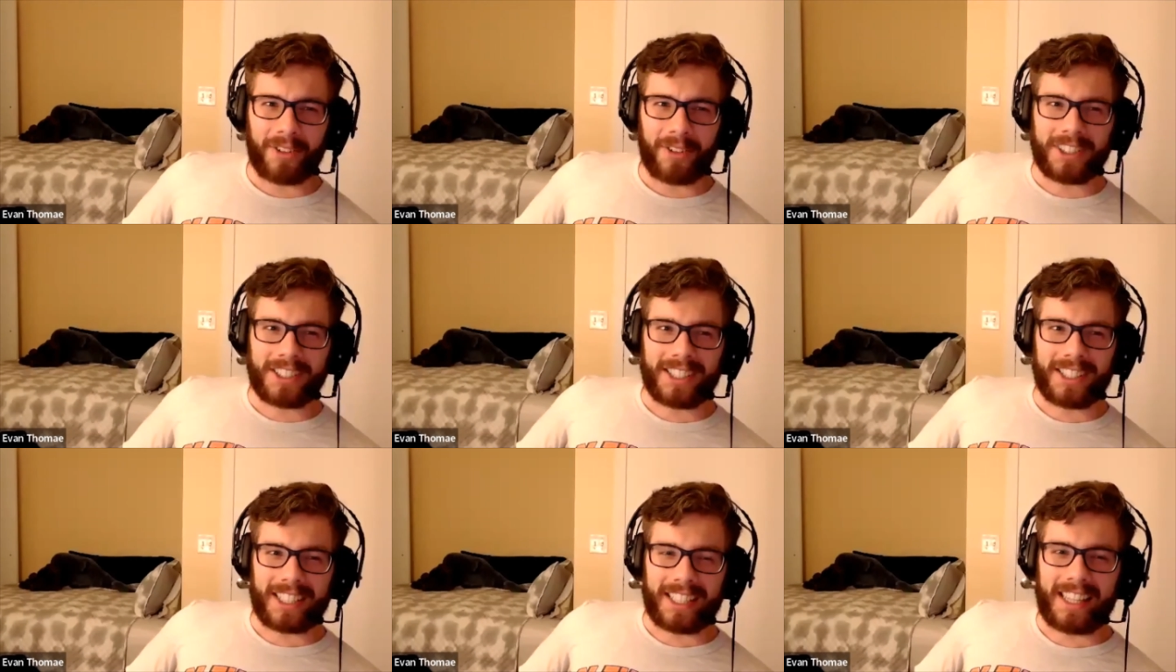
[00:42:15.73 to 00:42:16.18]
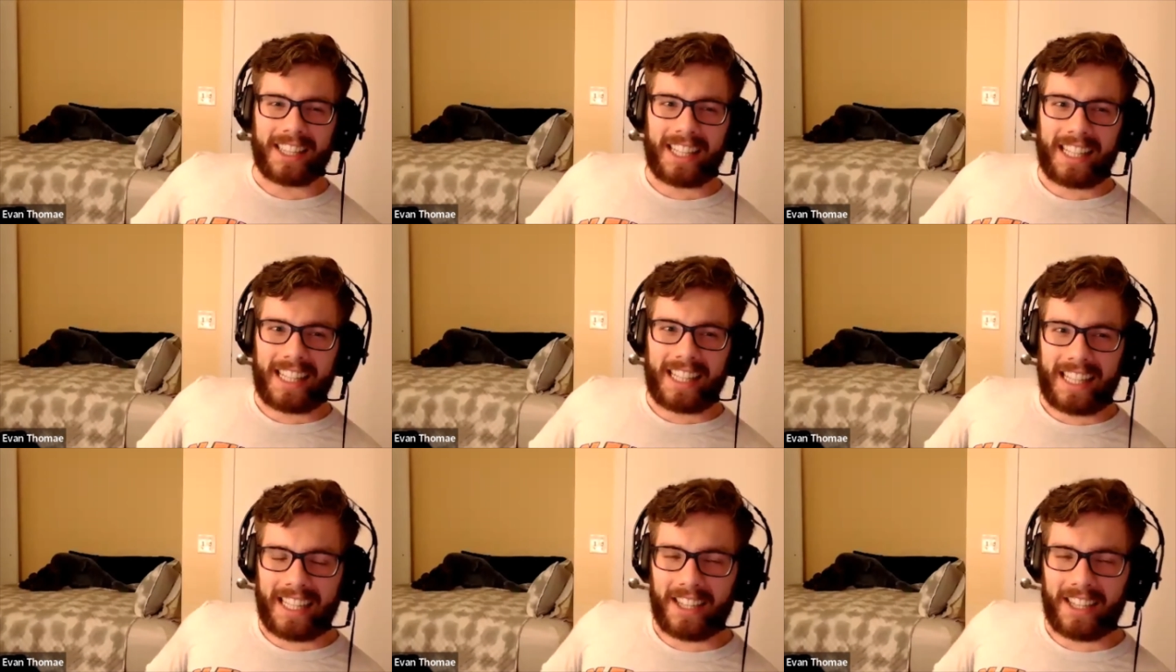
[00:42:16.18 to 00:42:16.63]
was in
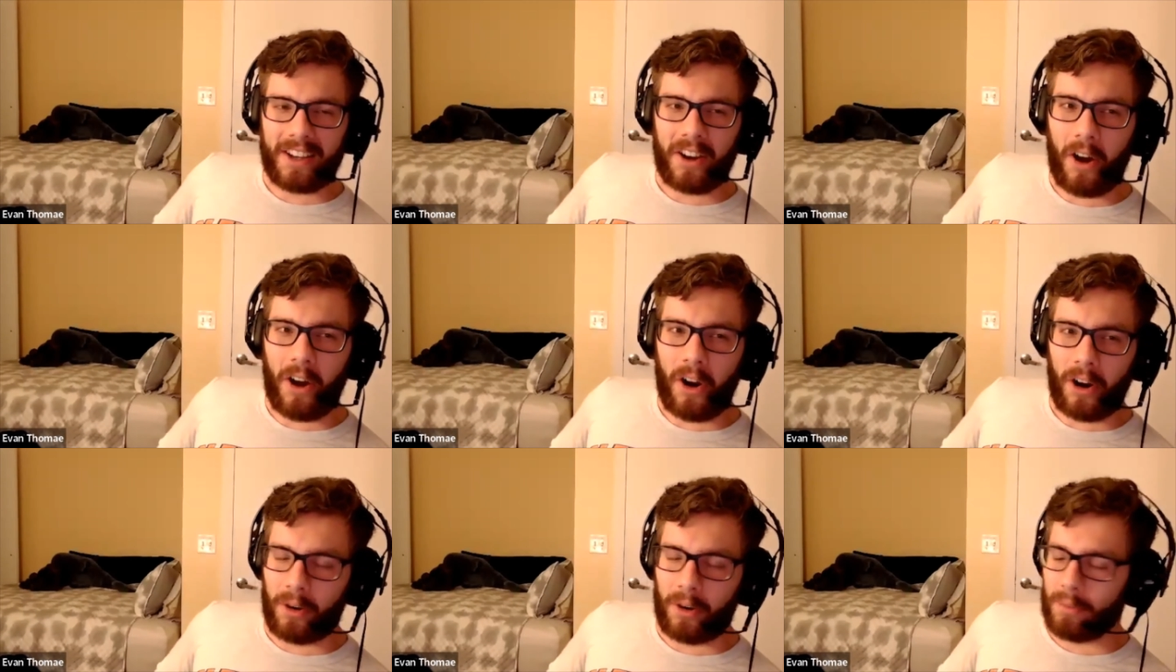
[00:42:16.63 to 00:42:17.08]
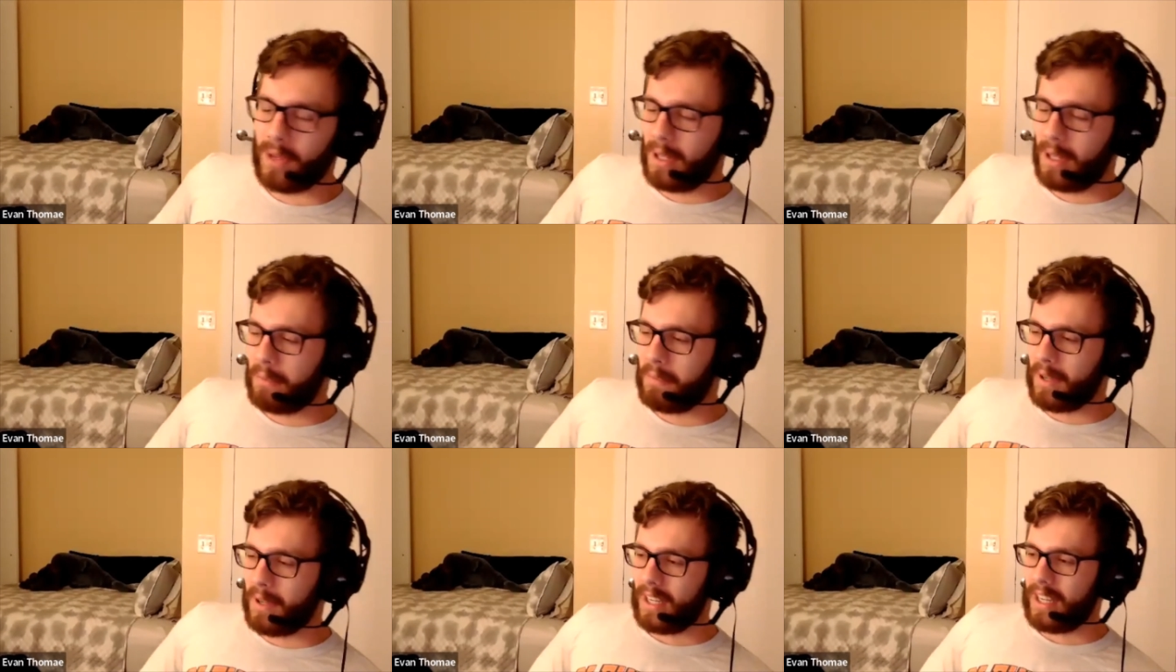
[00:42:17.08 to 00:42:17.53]
the
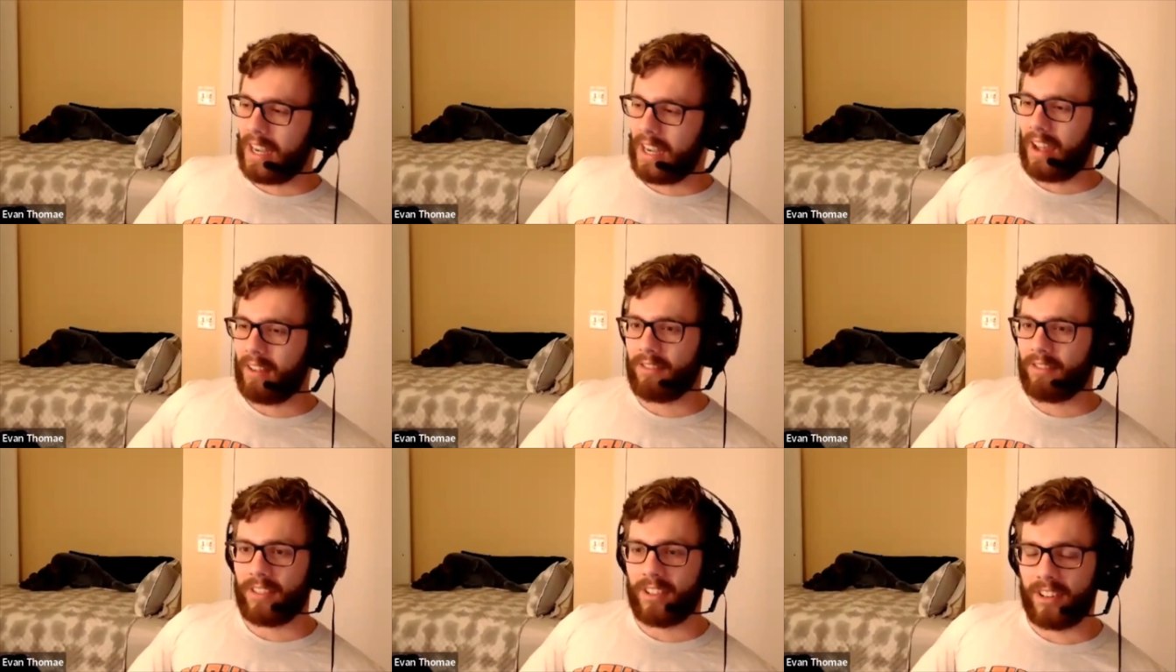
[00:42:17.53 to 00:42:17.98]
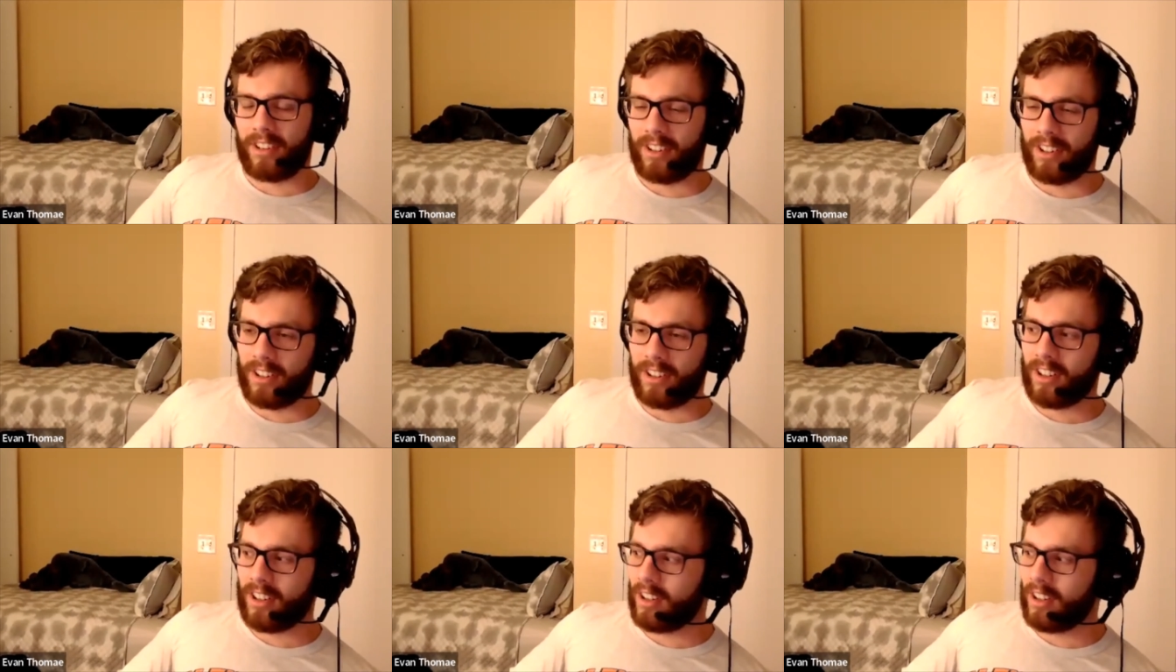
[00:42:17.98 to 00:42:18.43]
Army, but
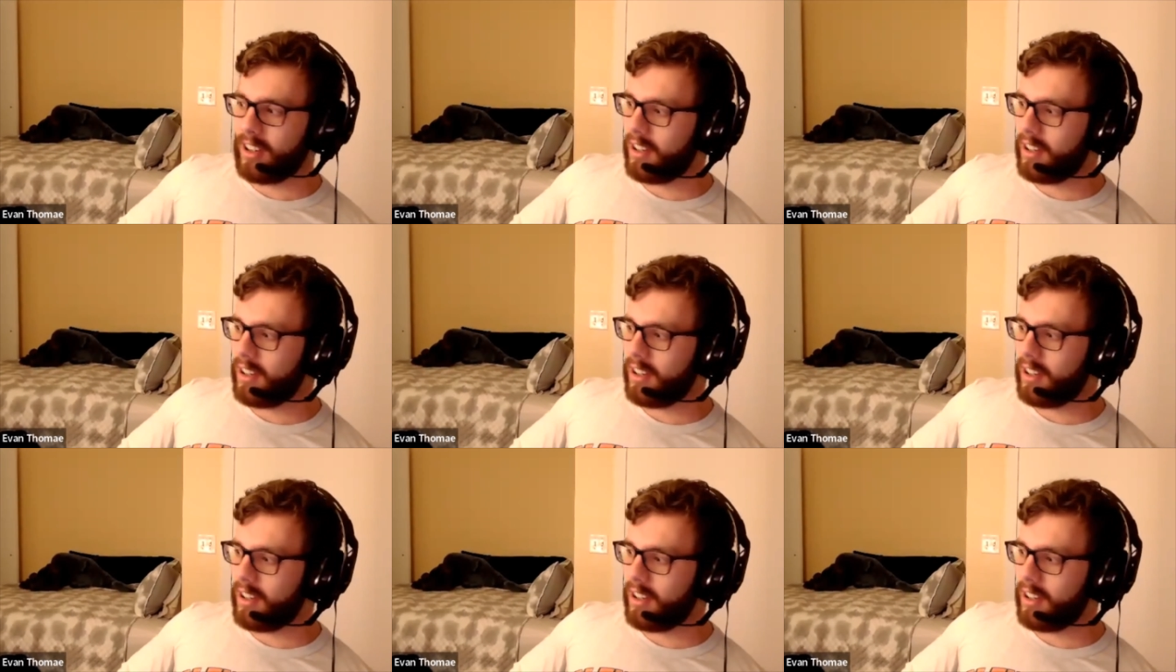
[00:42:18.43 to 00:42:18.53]
never